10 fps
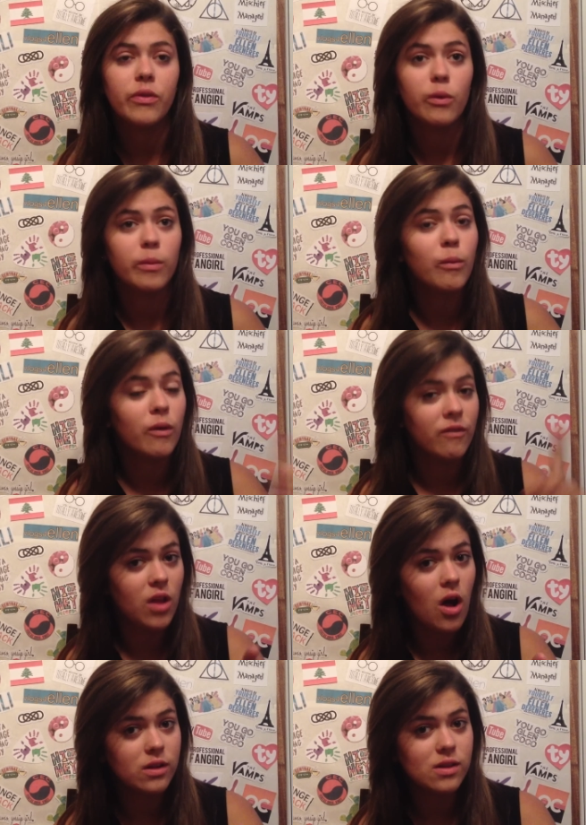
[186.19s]
there will be more
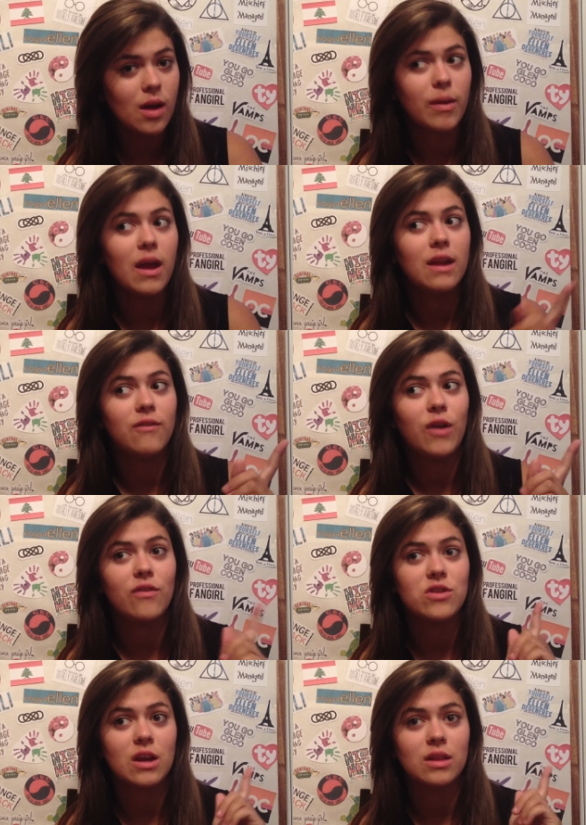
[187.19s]
vlogs coming and if you
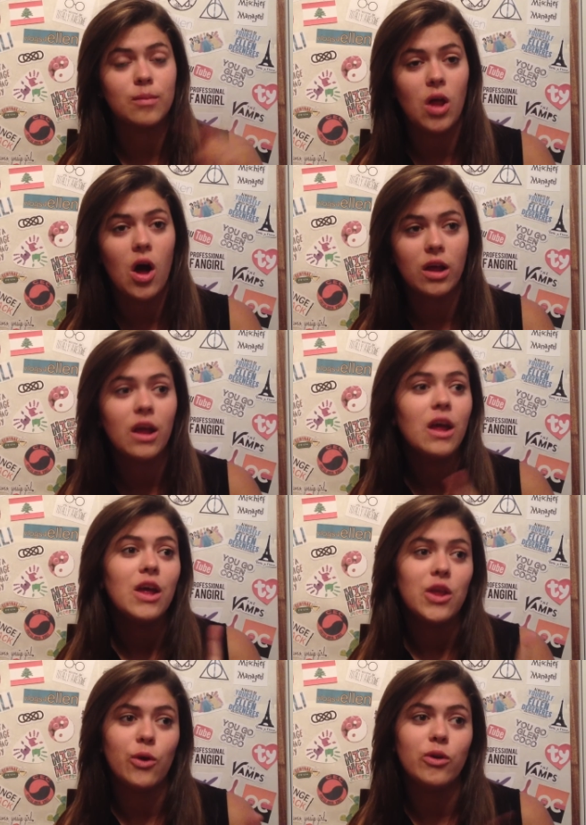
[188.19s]
haven't checked the blog,
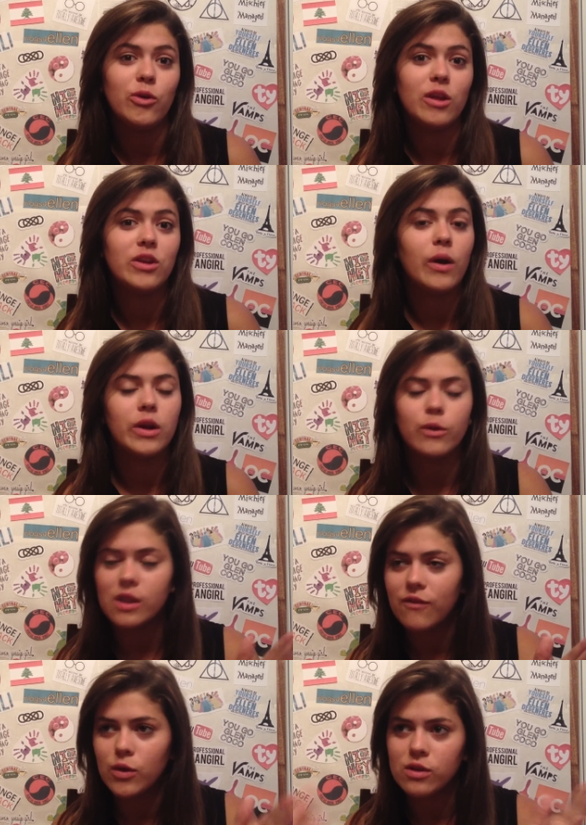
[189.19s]
you can do that too. I know it's
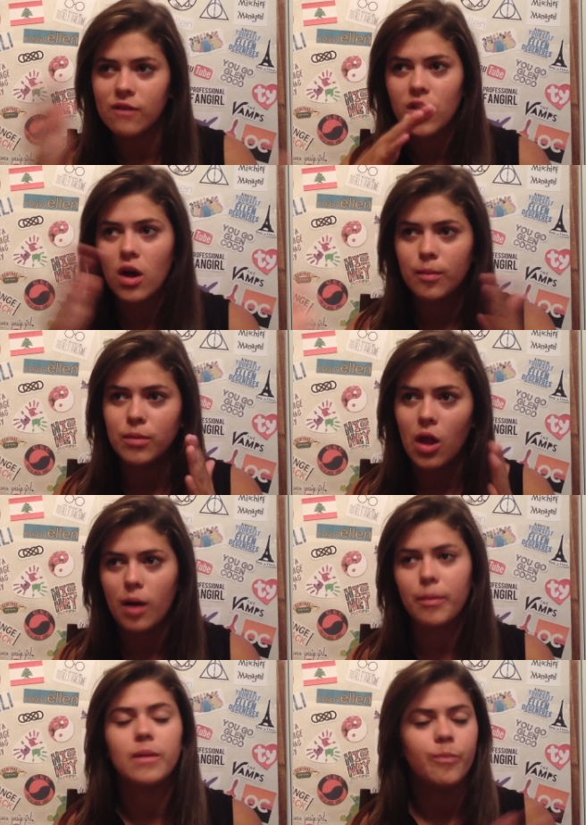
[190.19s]
confusing, blog and
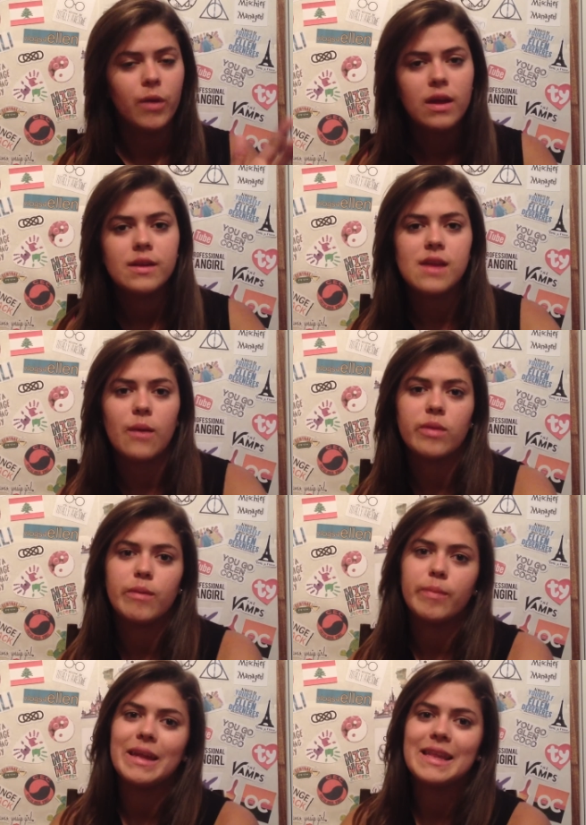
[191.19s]
blog, but stay with
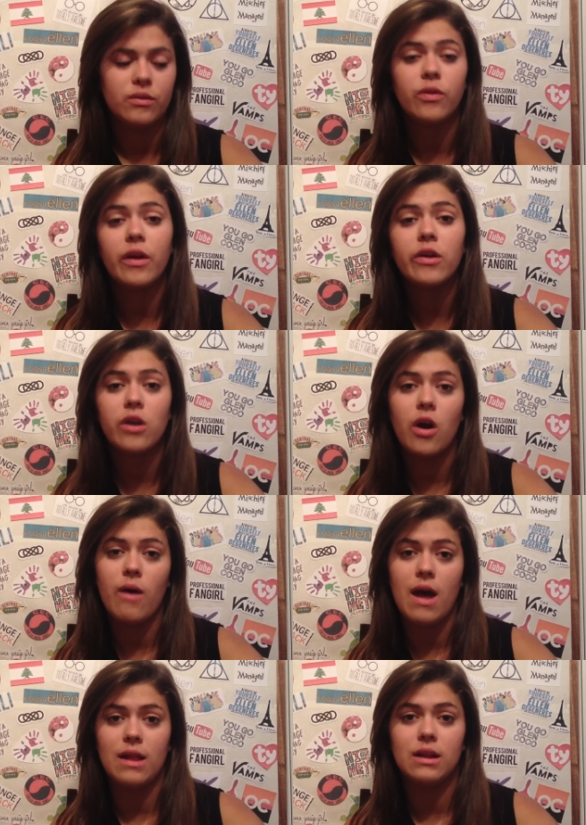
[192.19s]
me please. So there you go,
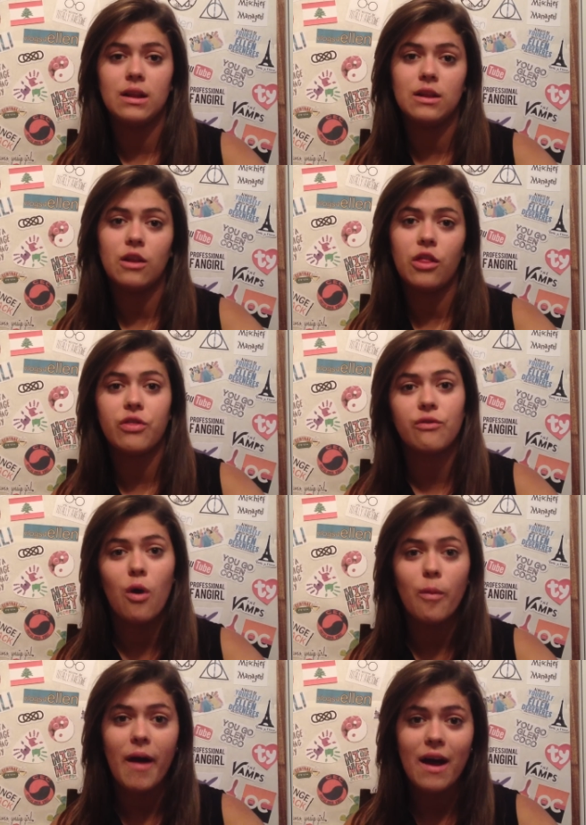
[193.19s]
Ellen, a little
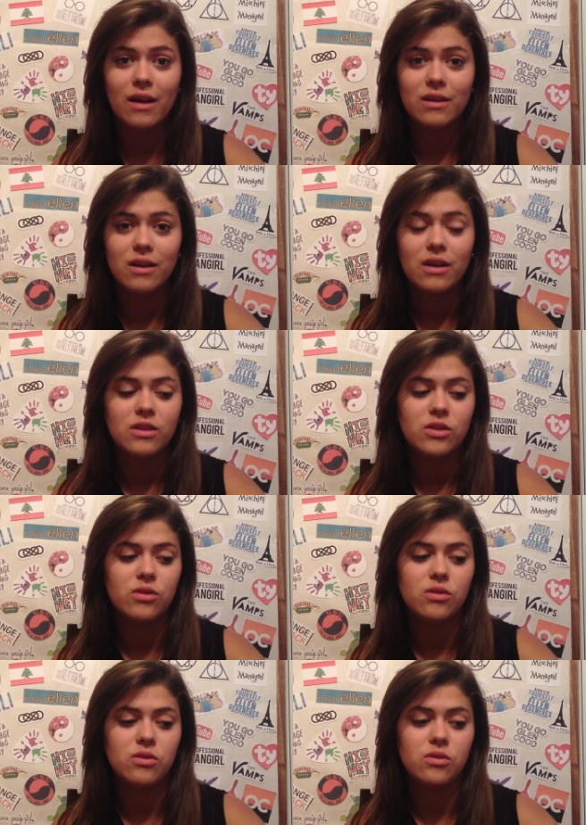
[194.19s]
throwback
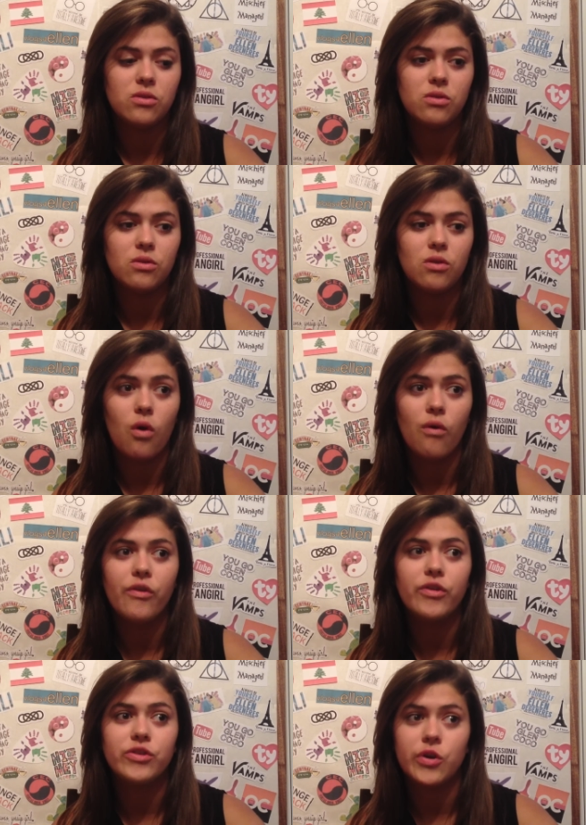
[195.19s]
to
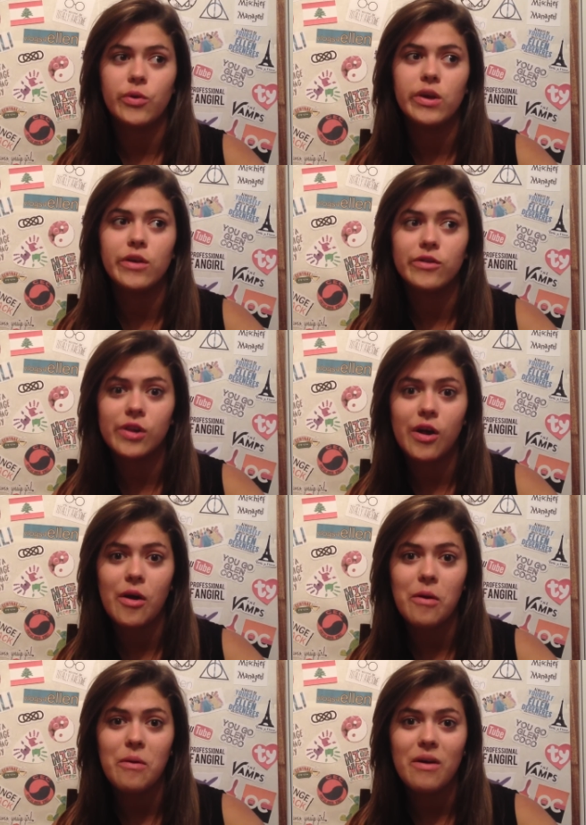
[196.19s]
over two years
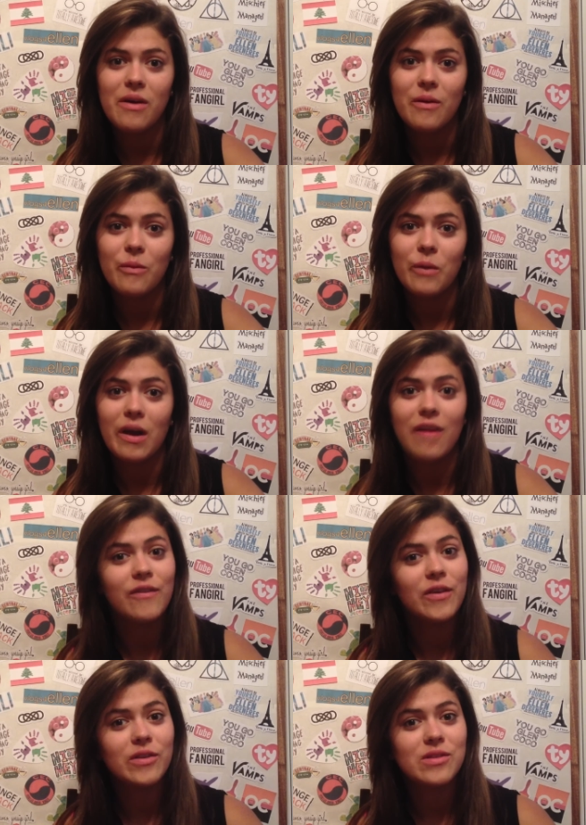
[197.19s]
ago where I
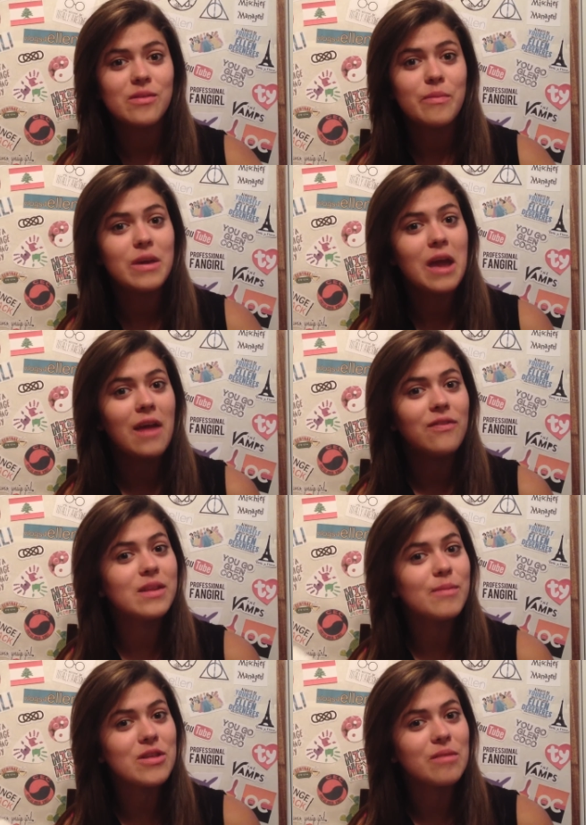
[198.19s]
first began
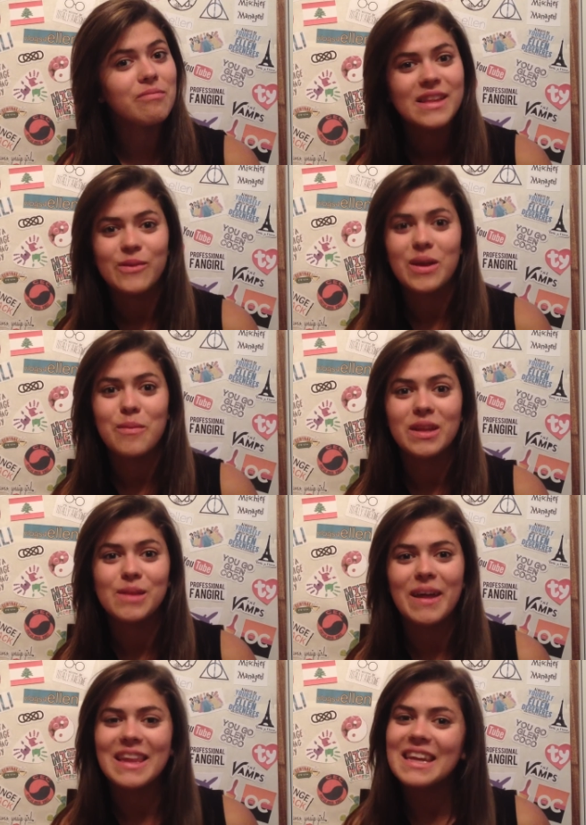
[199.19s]
this mission. So keep on
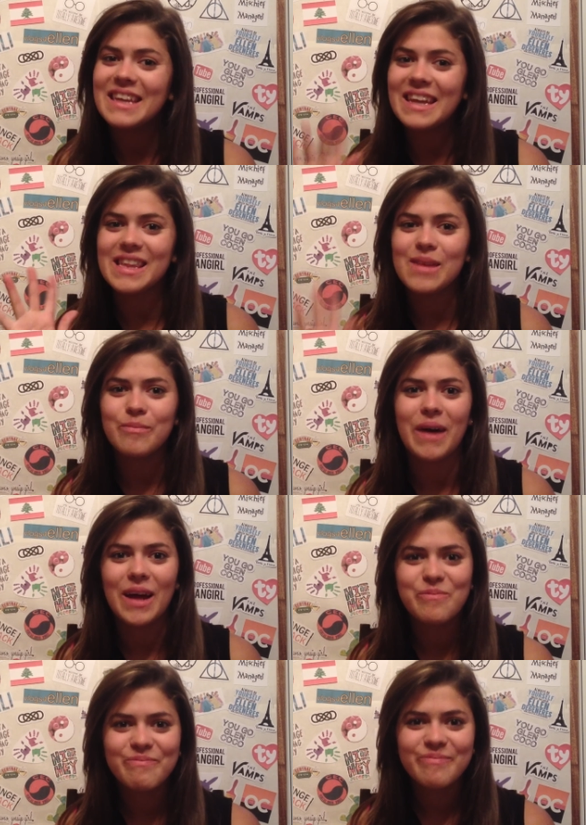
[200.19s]
smiling and dancing. Bye.